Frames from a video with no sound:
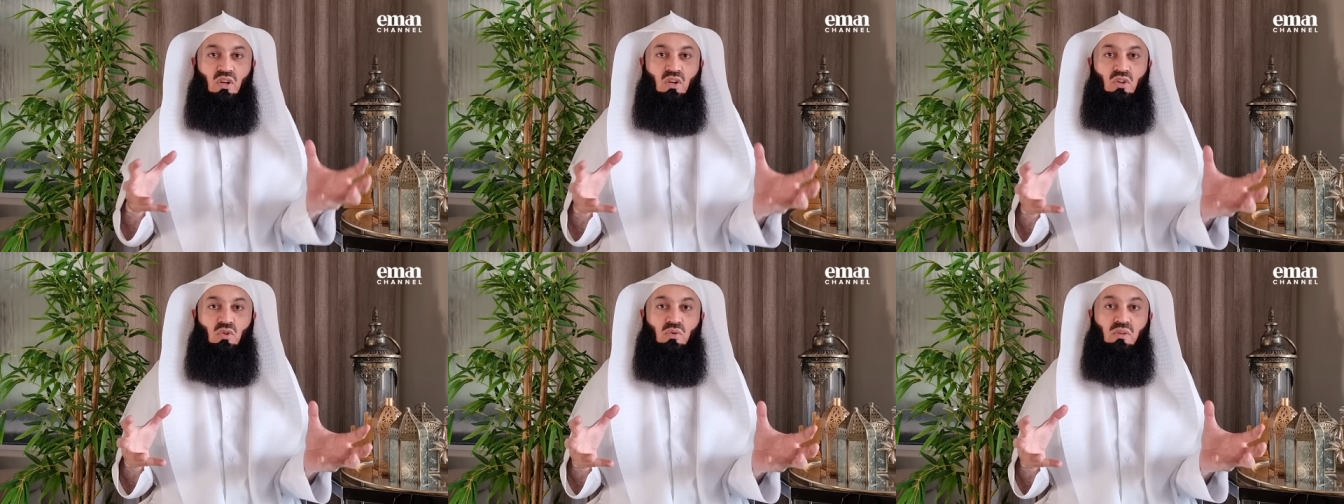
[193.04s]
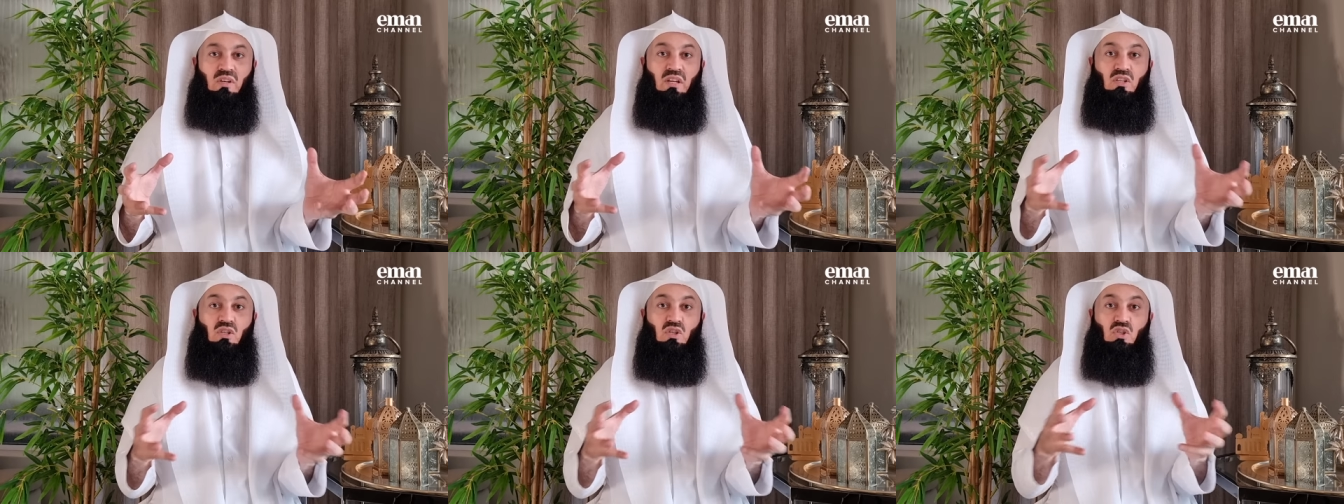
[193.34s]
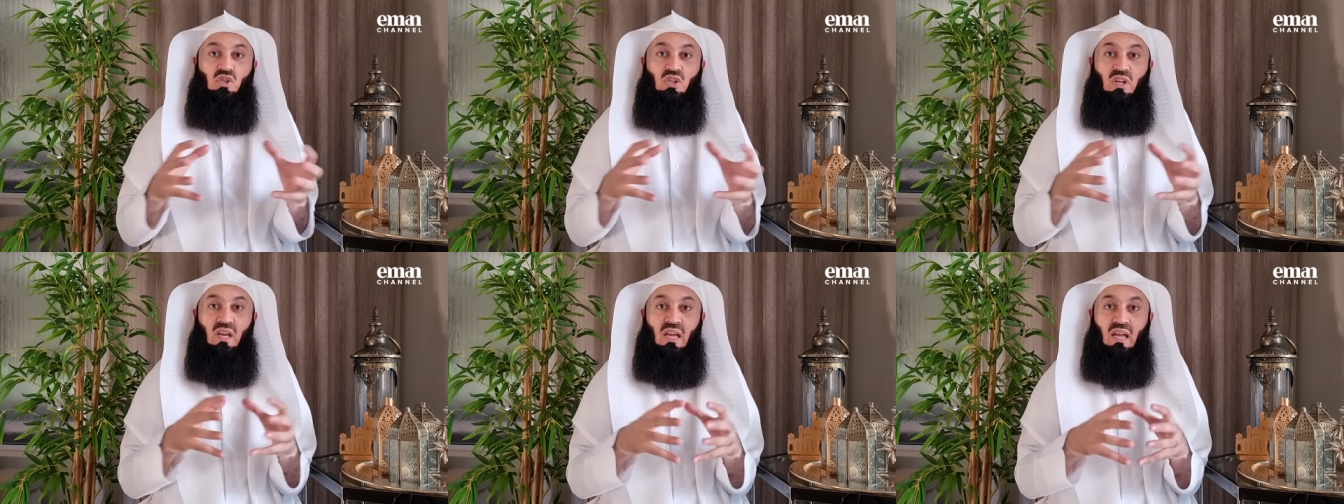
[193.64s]
you can
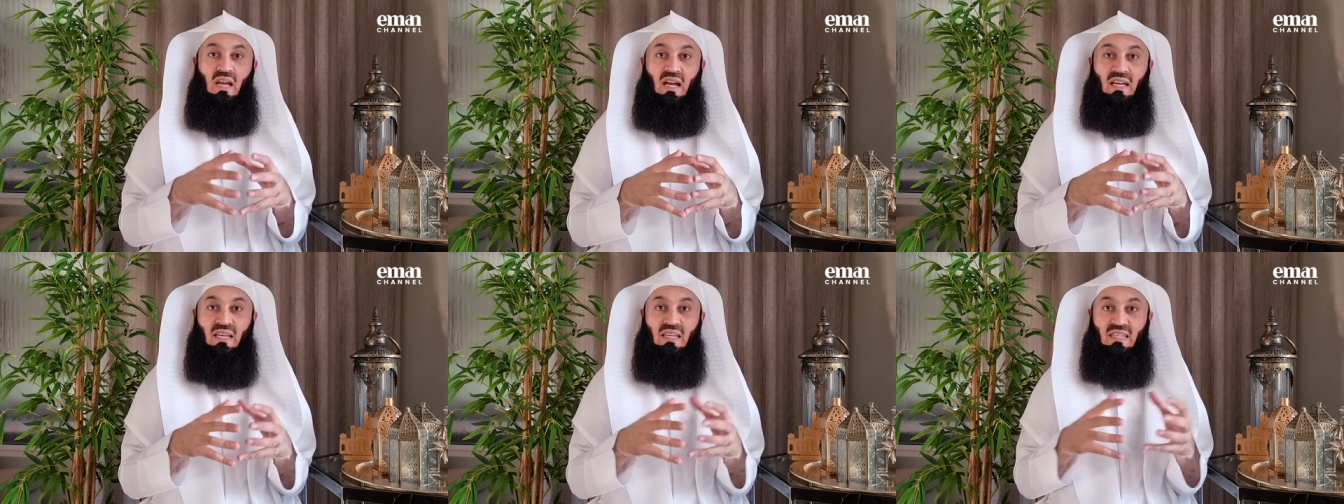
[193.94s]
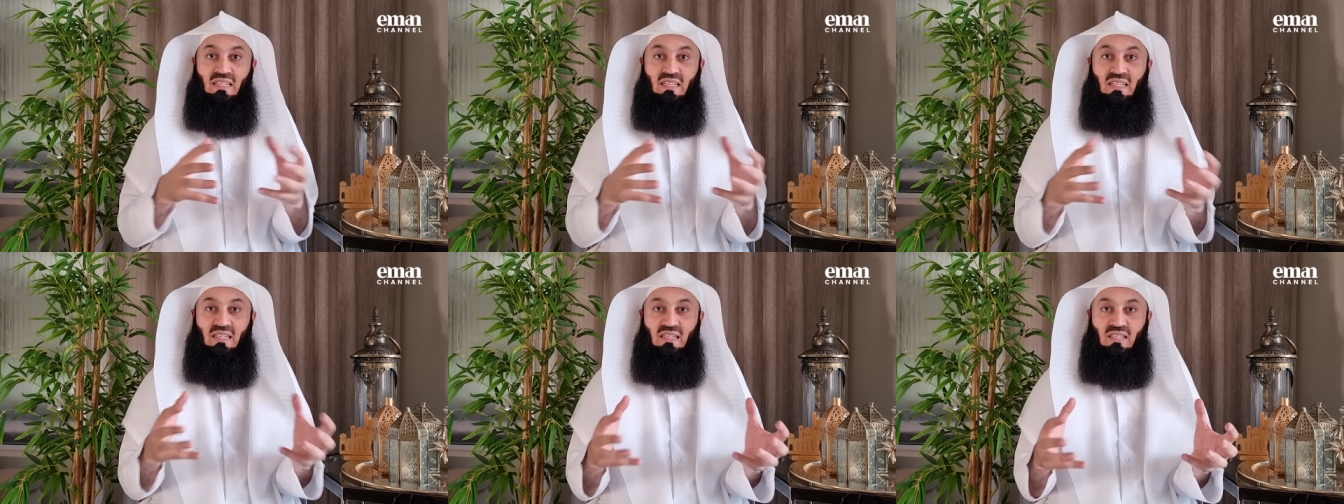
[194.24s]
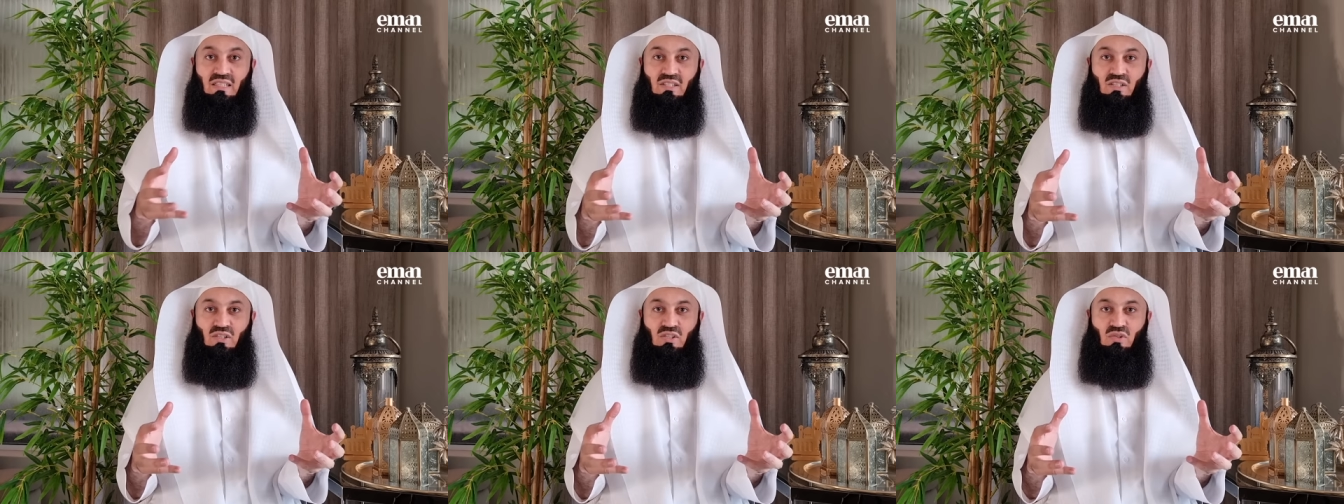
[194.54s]
share
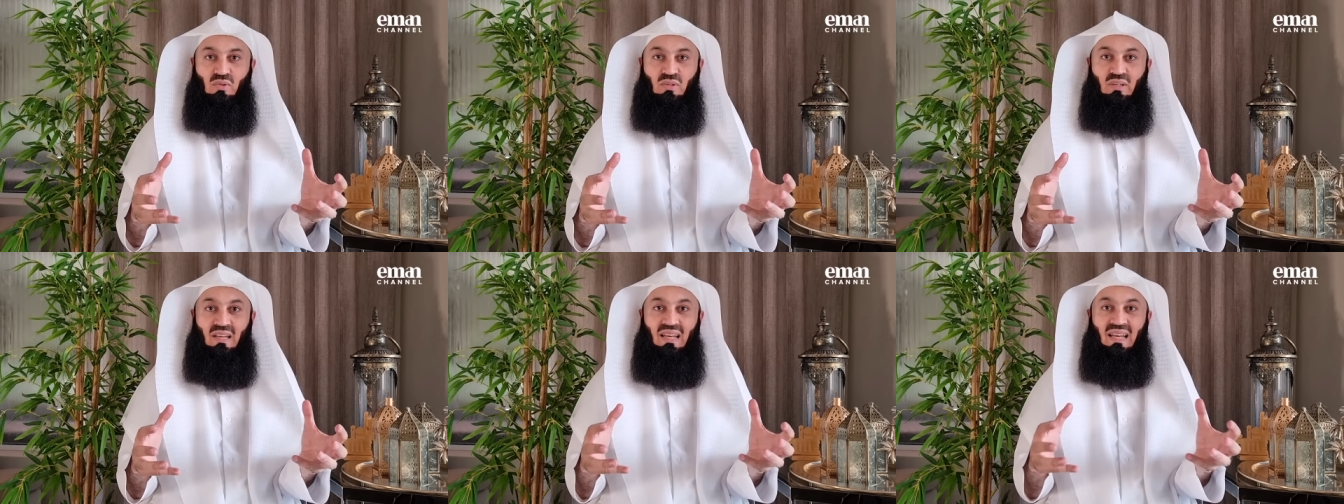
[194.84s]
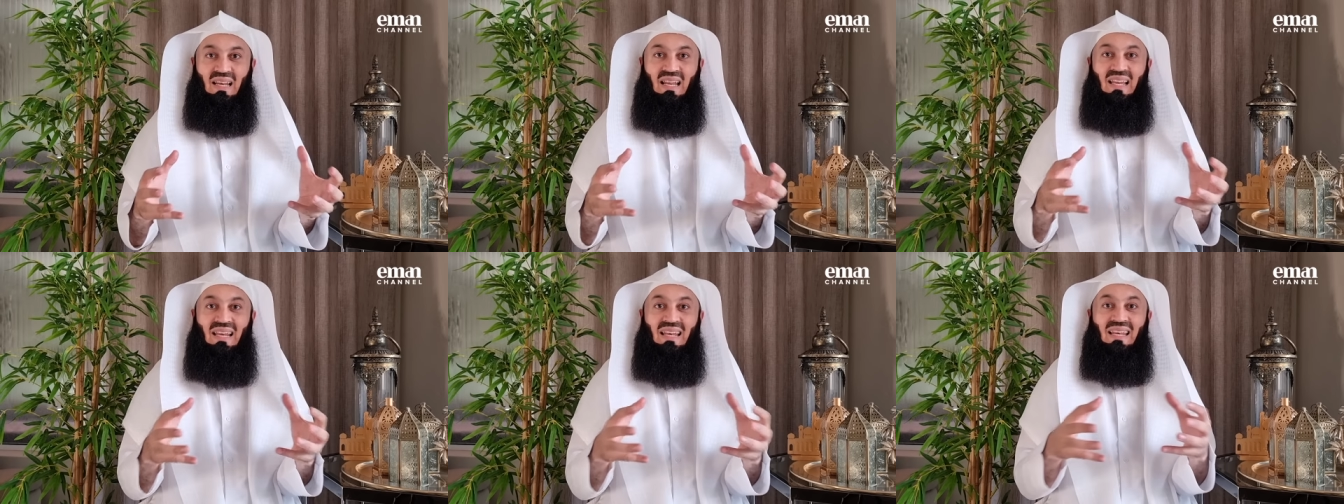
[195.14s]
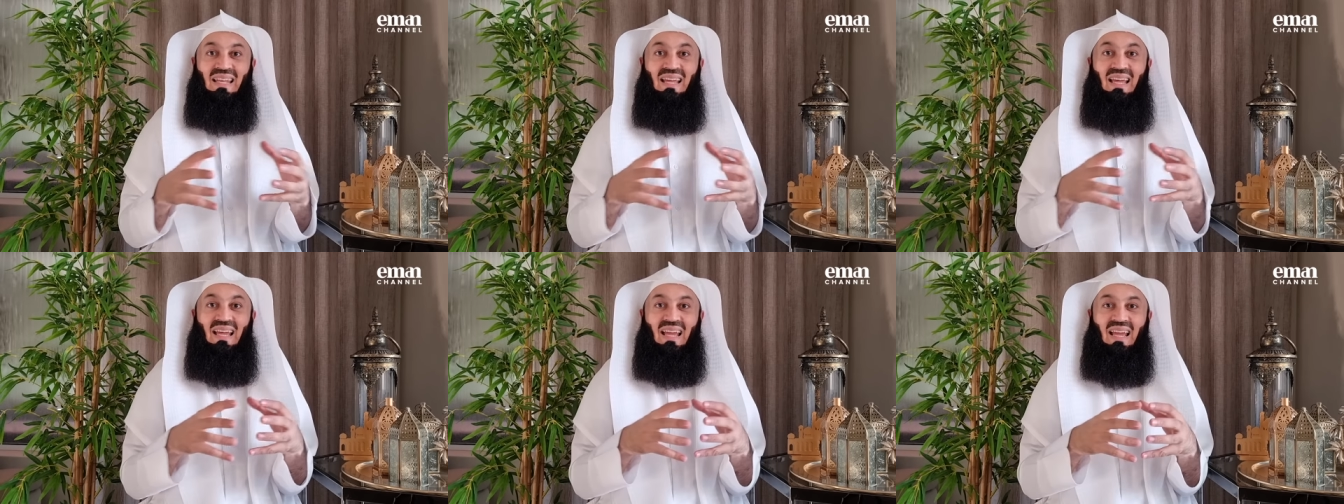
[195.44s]
ideas, you can
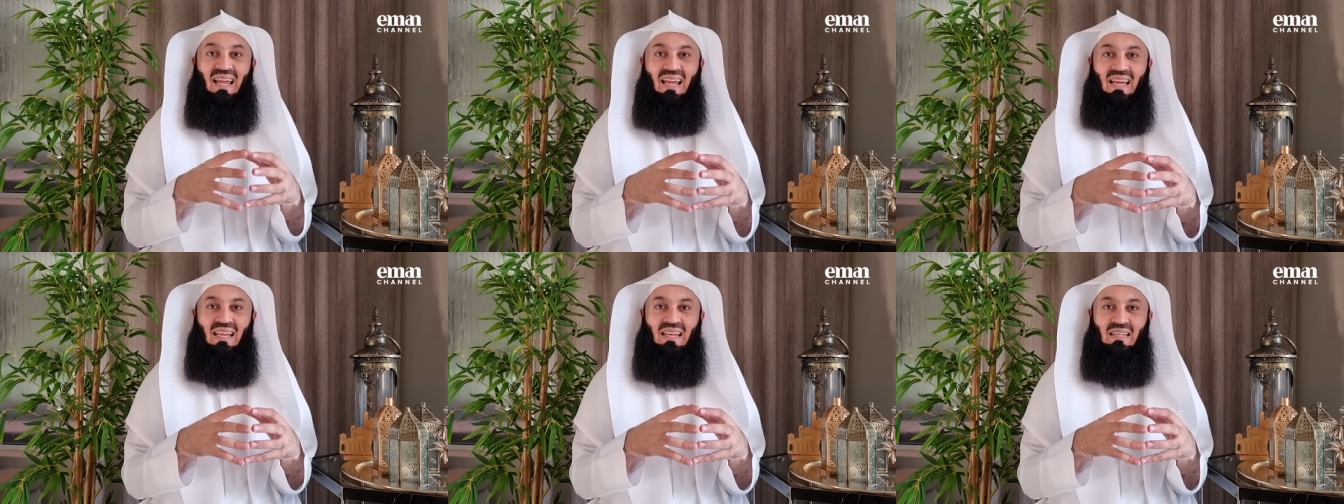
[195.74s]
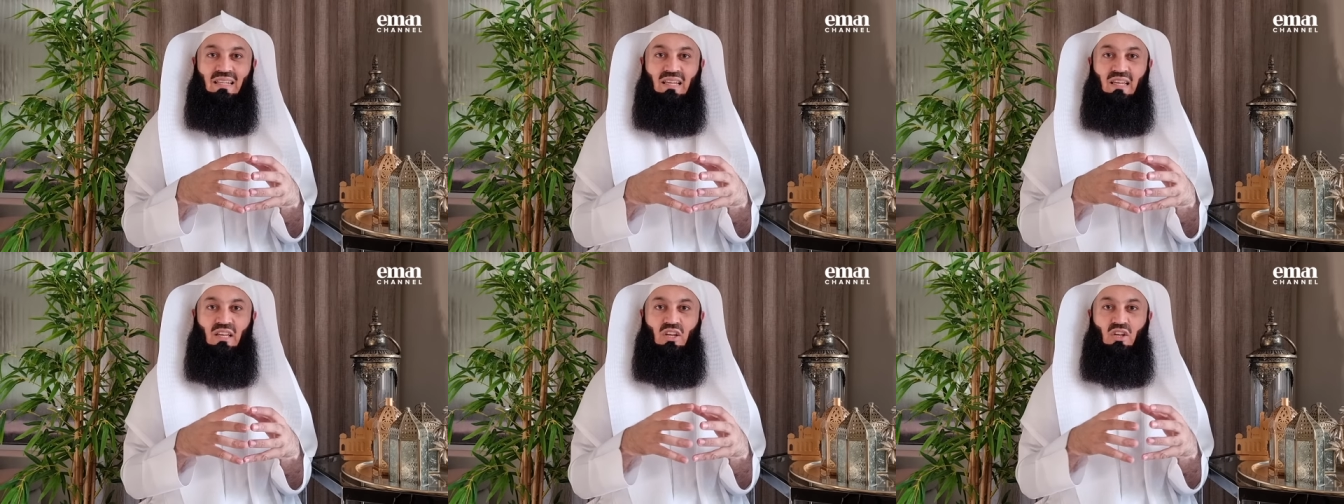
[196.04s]
lend a hand,